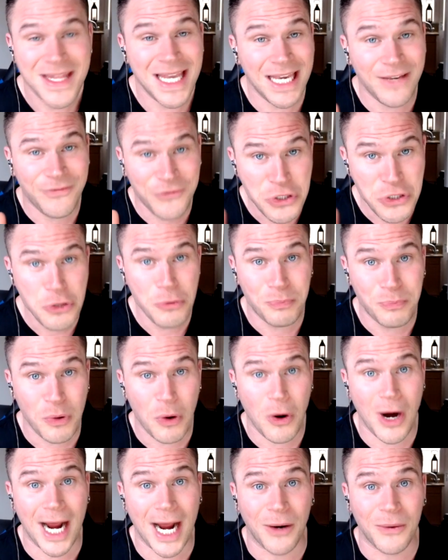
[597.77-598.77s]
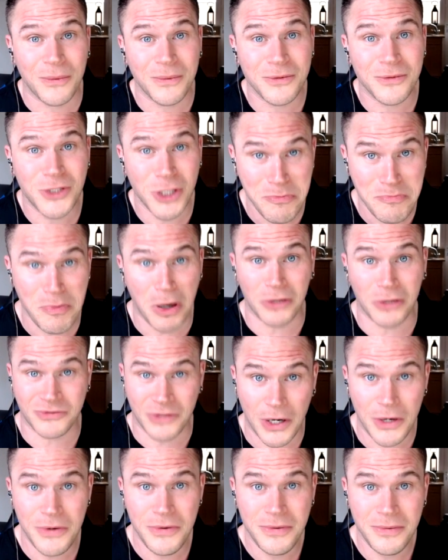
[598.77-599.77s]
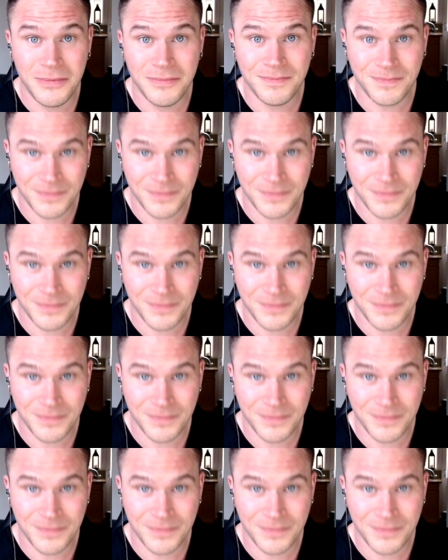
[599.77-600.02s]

if you brought out tomorrow,